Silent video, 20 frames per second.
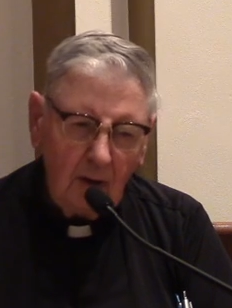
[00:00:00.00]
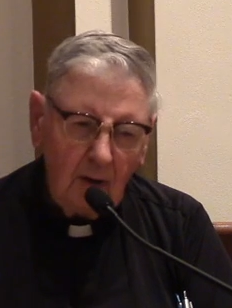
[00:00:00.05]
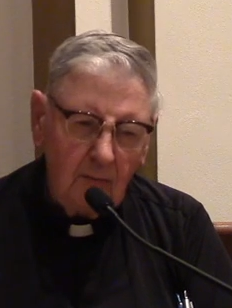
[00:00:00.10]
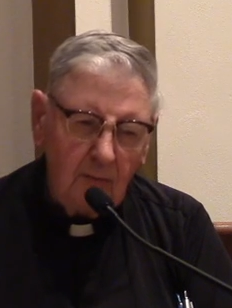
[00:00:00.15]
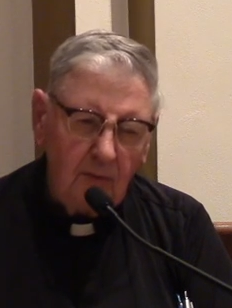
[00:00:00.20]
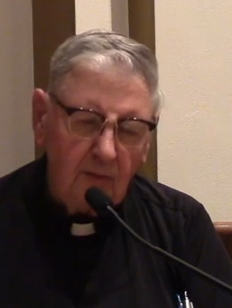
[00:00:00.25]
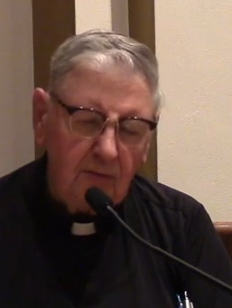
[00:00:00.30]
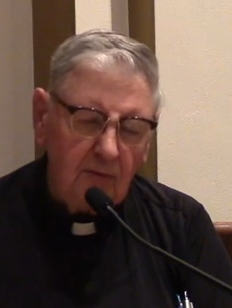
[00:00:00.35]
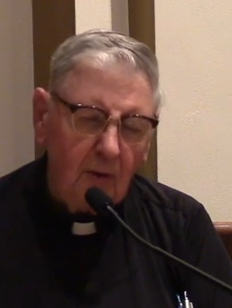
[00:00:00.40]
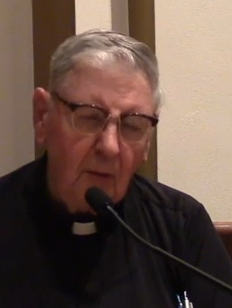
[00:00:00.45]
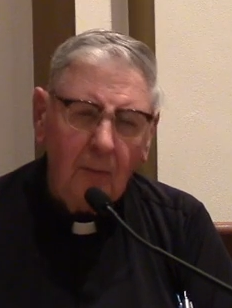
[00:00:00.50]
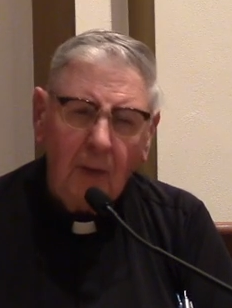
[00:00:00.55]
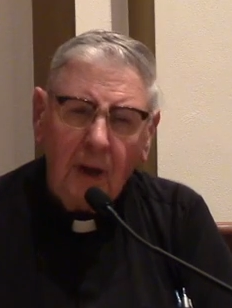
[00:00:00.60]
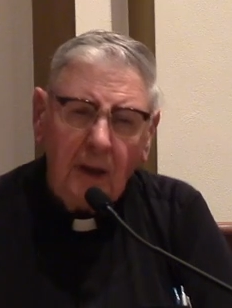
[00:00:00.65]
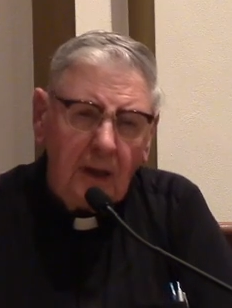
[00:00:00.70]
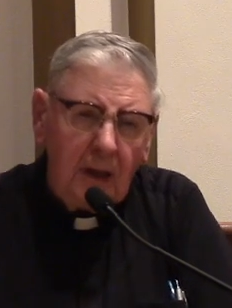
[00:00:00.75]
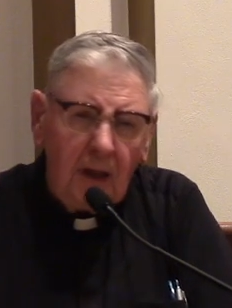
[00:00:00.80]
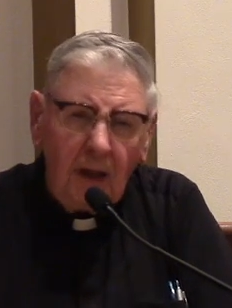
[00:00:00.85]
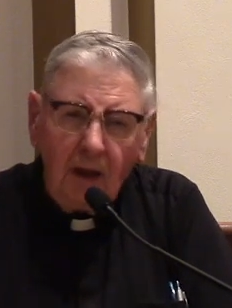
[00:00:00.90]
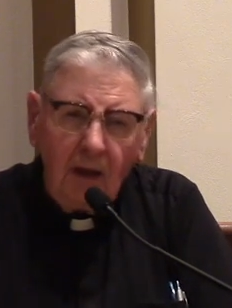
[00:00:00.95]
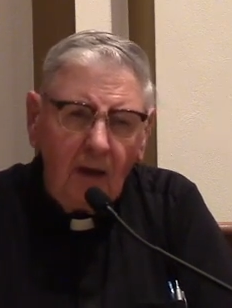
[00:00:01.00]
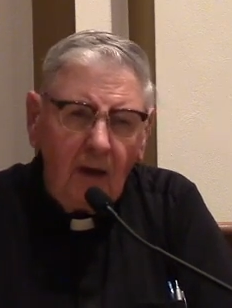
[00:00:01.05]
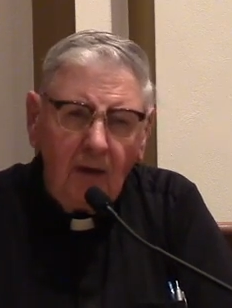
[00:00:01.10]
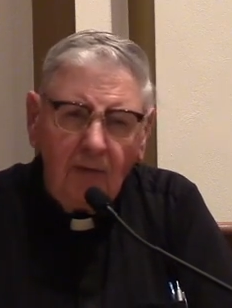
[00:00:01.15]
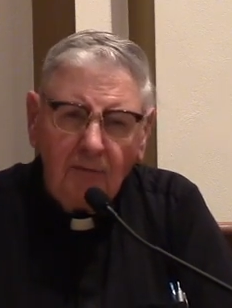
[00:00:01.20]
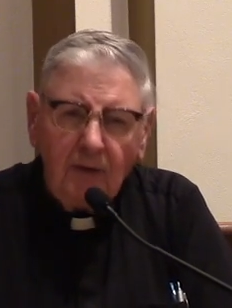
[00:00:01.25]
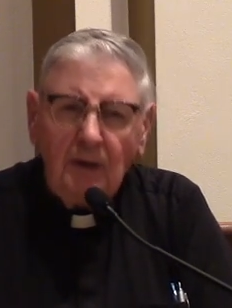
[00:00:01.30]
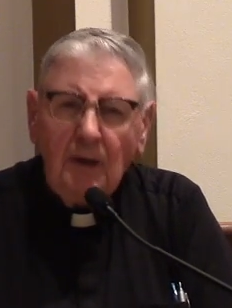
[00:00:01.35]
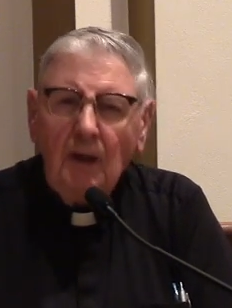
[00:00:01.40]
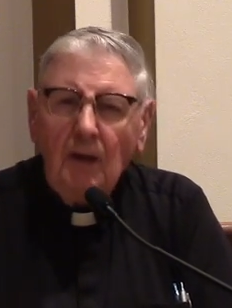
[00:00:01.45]
where so many
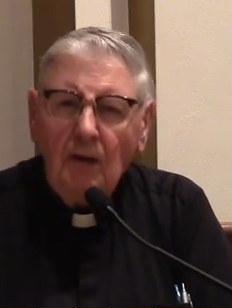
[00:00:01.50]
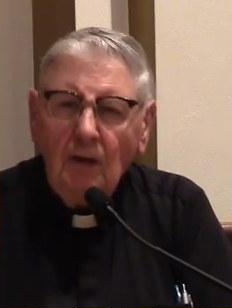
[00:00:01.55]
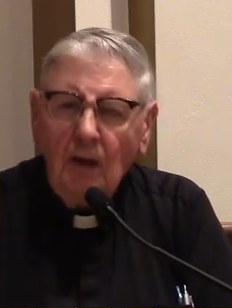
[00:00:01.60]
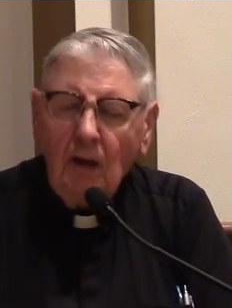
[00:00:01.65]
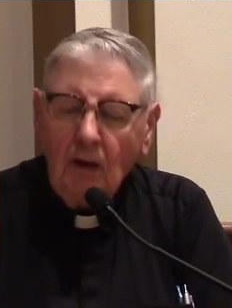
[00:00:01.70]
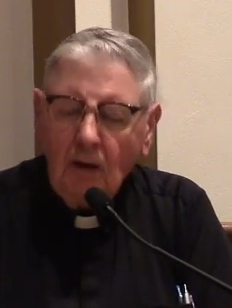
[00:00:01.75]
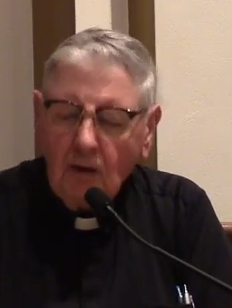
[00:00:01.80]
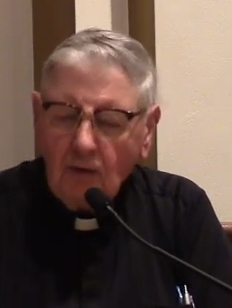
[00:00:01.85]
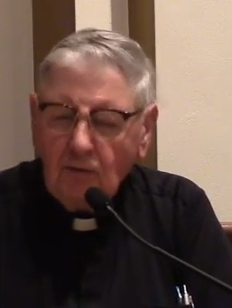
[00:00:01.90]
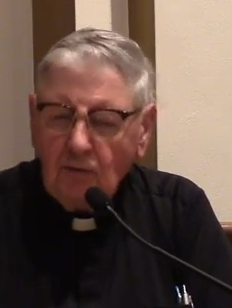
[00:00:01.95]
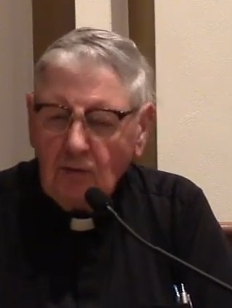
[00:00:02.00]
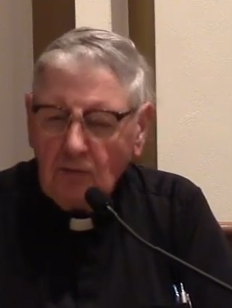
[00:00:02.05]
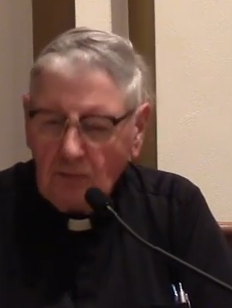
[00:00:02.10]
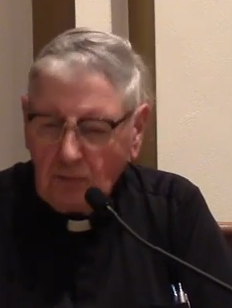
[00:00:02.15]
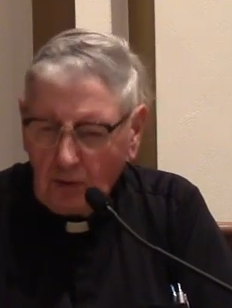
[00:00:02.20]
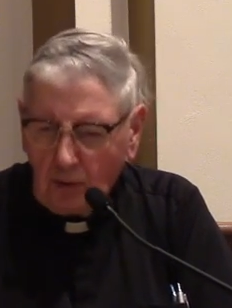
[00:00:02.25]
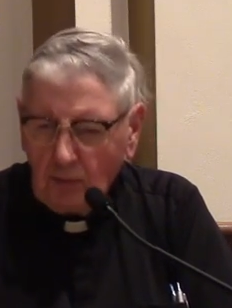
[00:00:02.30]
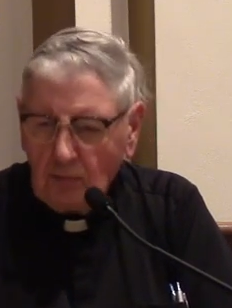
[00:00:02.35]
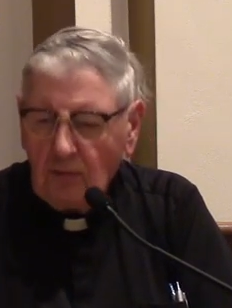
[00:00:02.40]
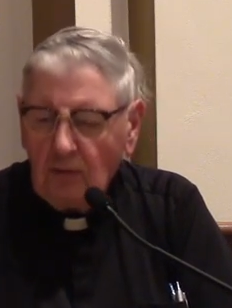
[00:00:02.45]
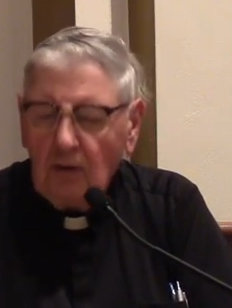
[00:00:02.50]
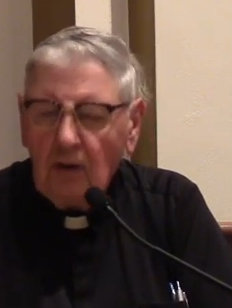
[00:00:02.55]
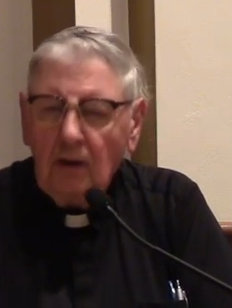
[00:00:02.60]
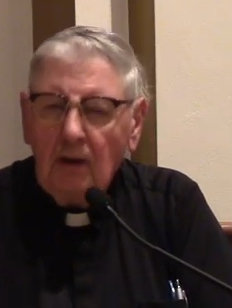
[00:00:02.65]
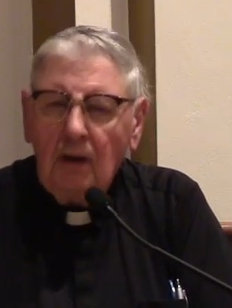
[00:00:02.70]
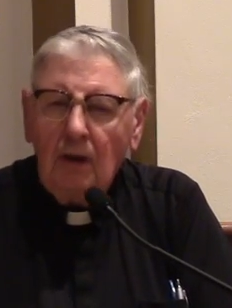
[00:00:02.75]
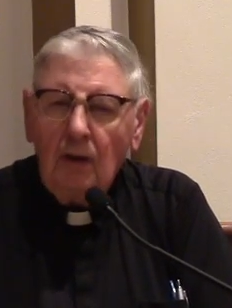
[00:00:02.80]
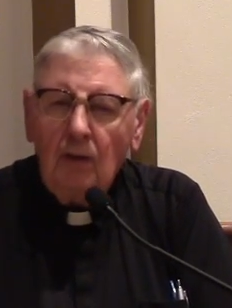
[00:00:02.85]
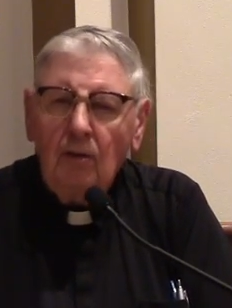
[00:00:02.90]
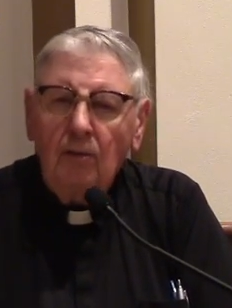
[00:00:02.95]
even innocent children are
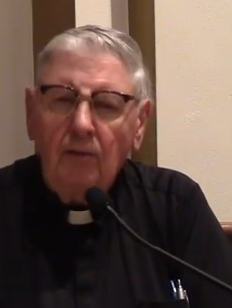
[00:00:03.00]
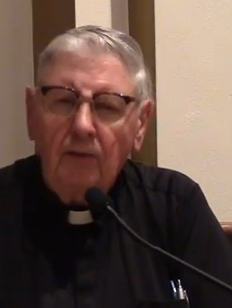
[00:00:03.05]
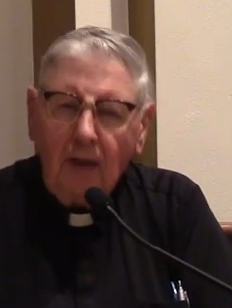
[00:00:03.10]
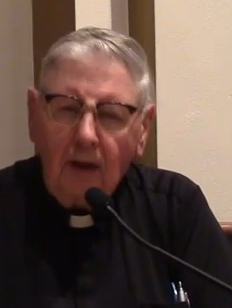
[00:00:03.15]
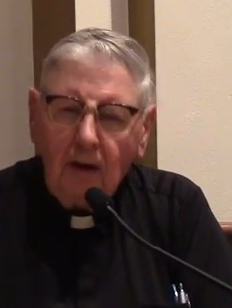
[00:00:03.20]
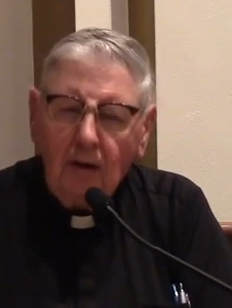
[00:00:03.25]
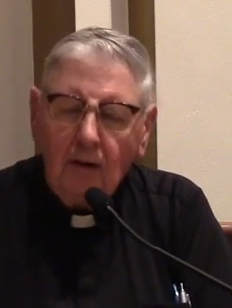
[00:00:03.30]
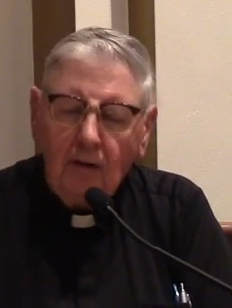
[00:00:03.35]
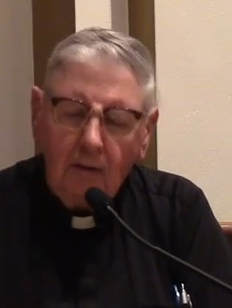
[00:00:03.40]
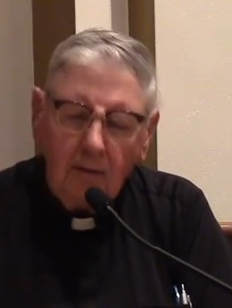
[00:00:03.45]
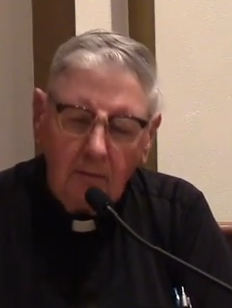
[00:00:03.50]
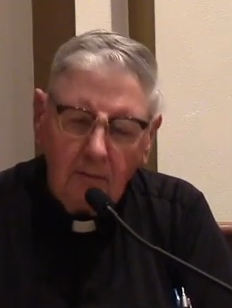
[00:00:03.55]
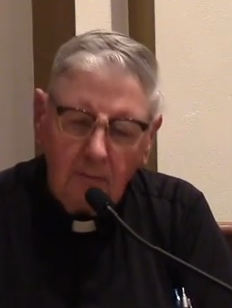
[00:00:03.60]
killed there,